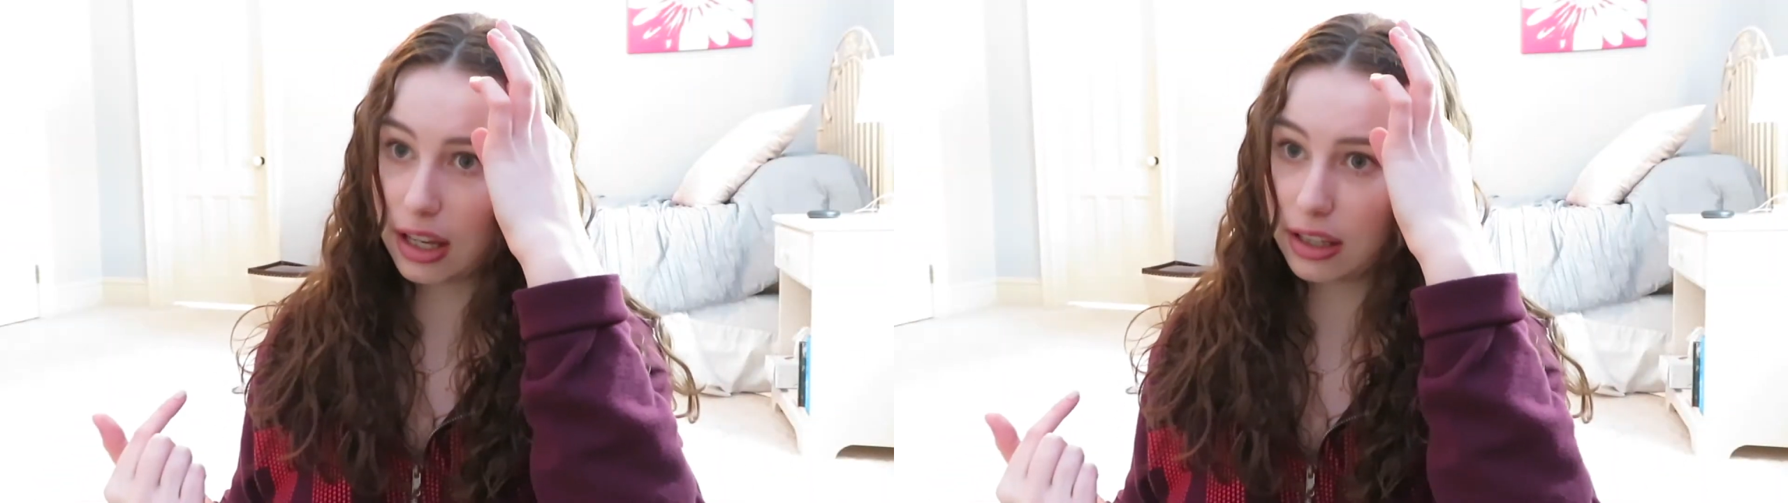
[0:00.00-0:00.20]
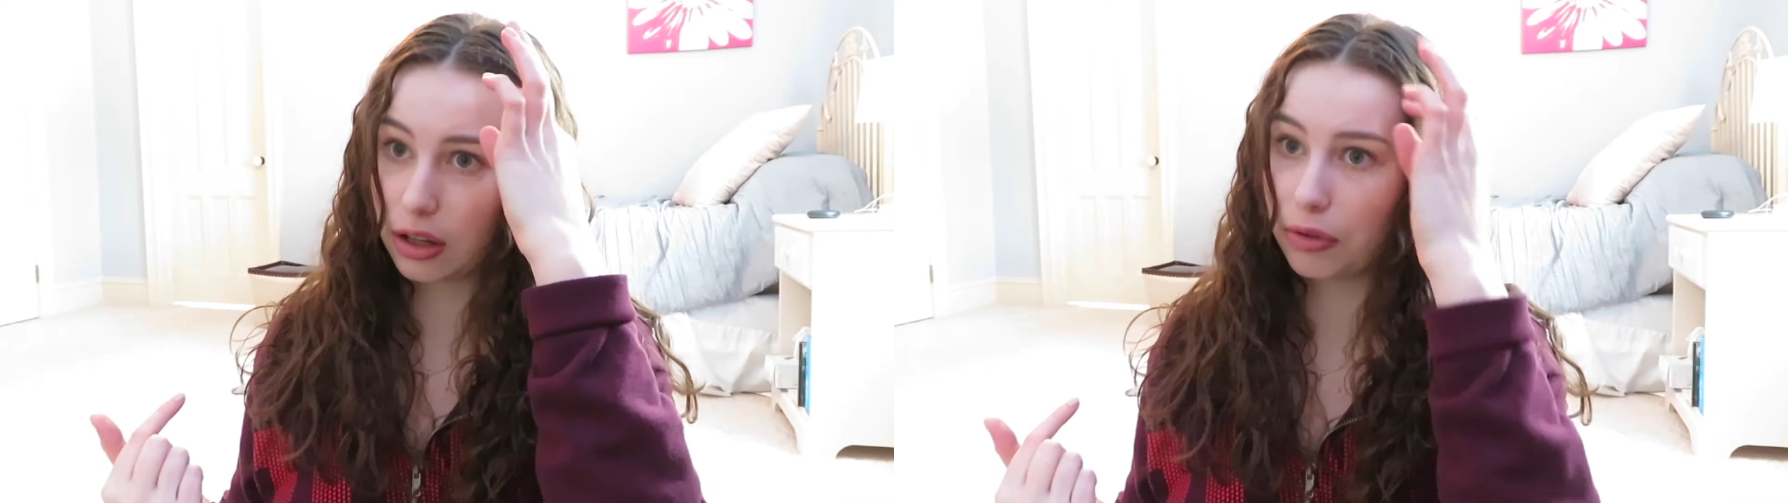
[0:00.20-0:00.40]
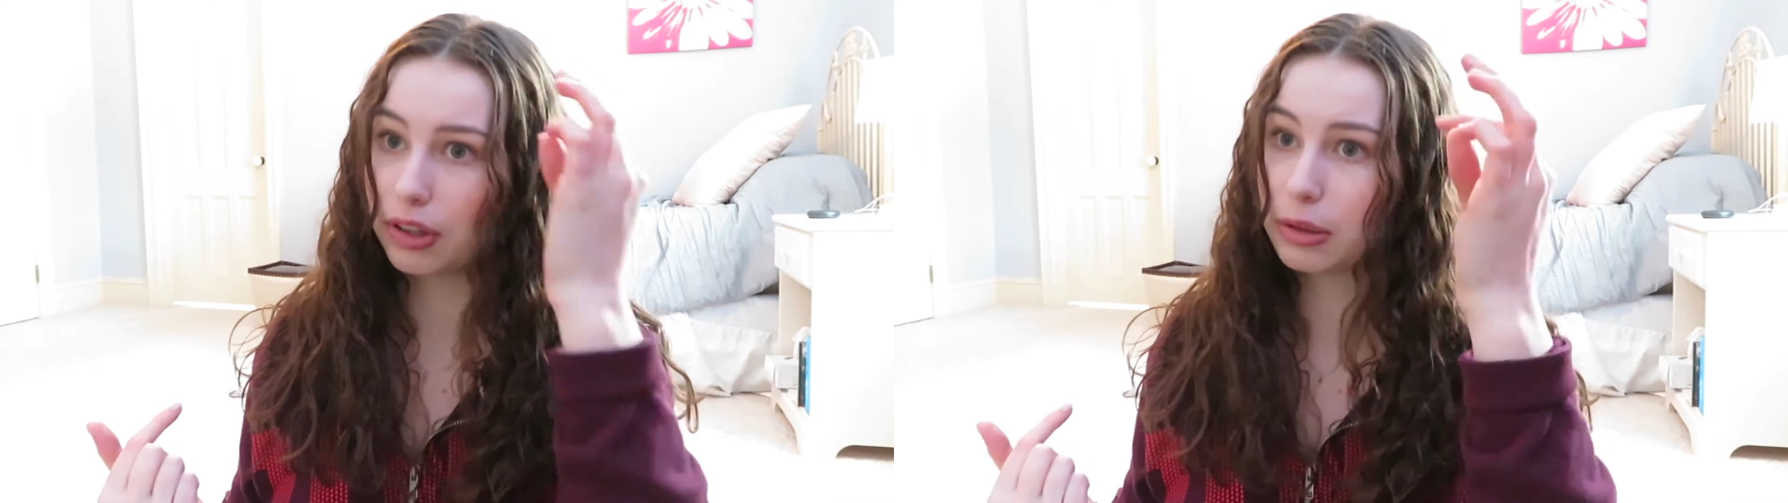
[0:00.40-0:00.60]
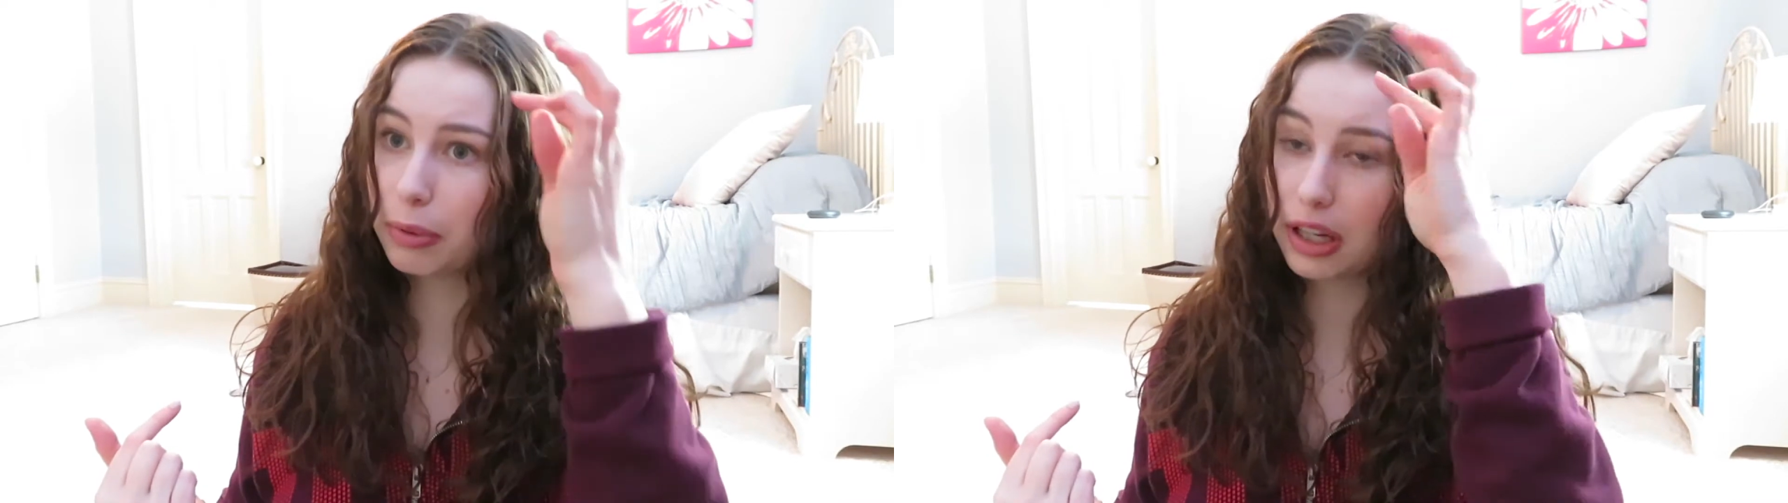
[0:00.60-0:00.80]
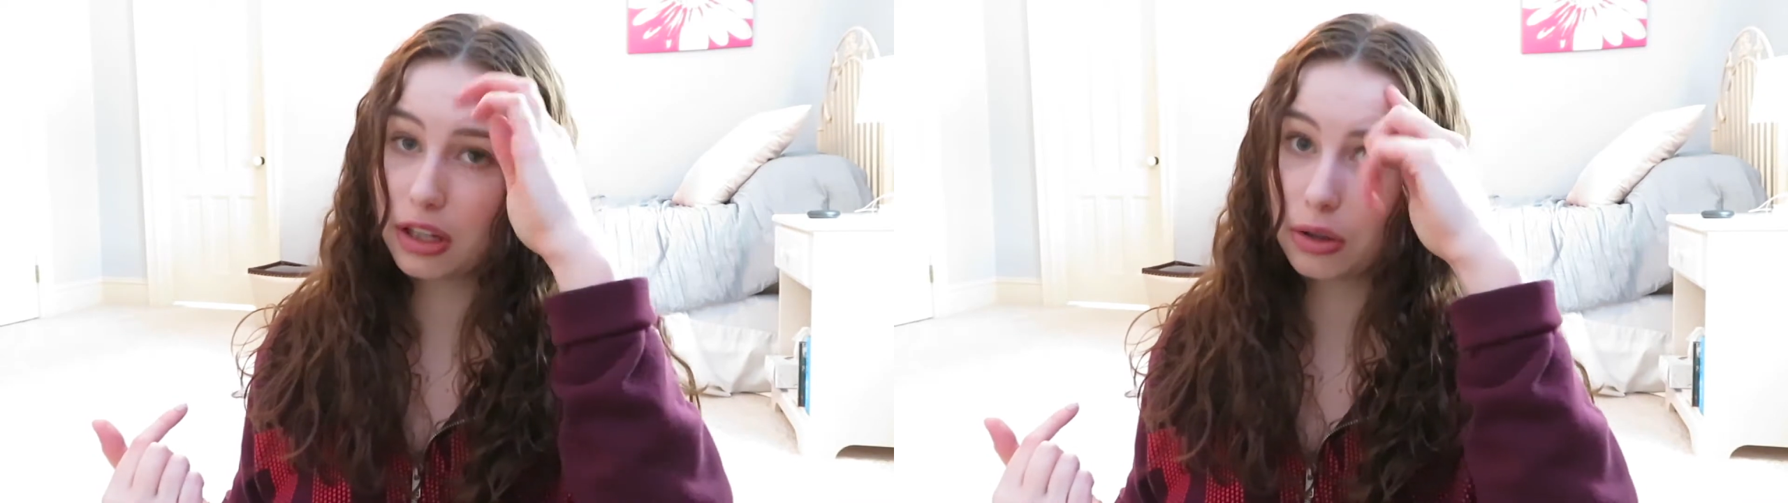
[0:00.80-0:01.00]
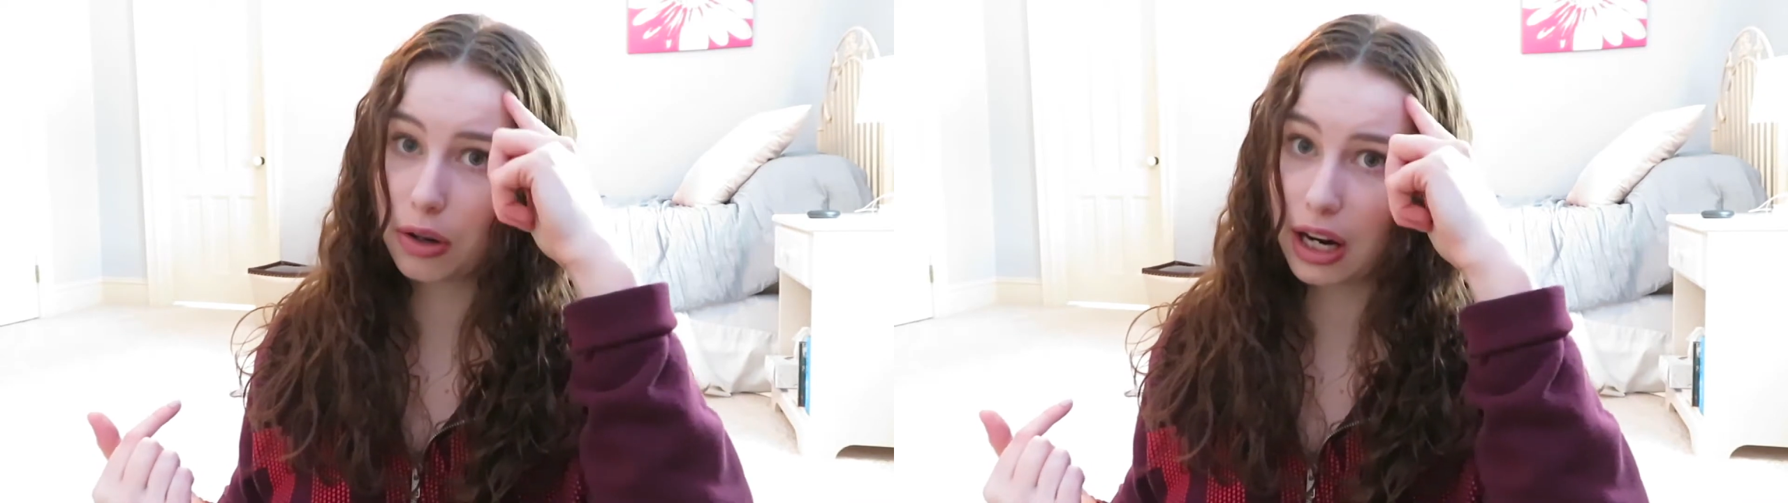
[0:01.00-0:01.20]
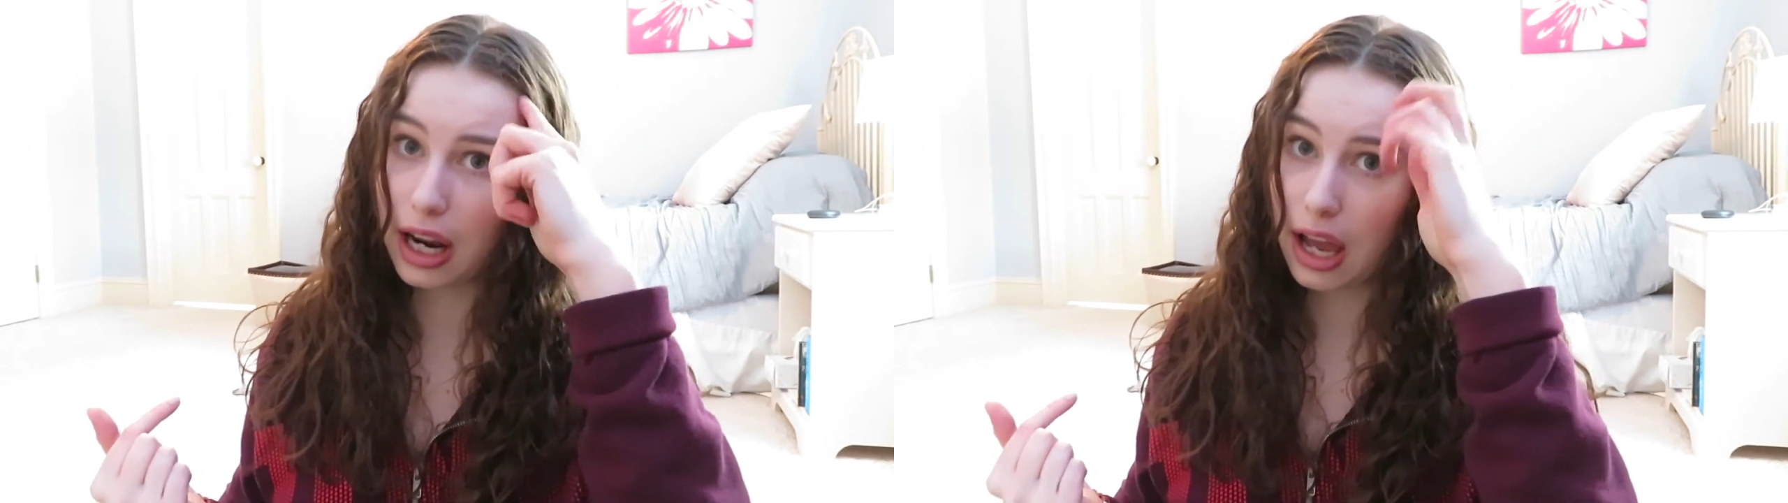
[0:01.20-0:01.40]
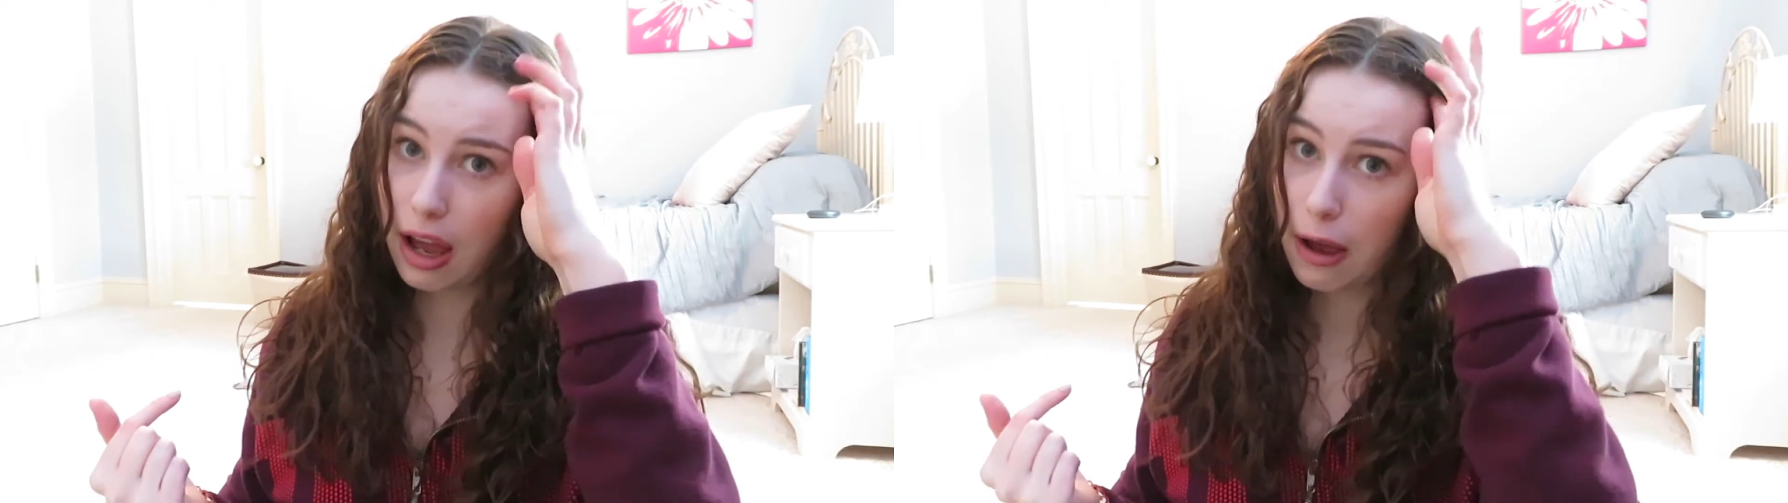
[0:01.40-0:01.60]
and self-explanatory.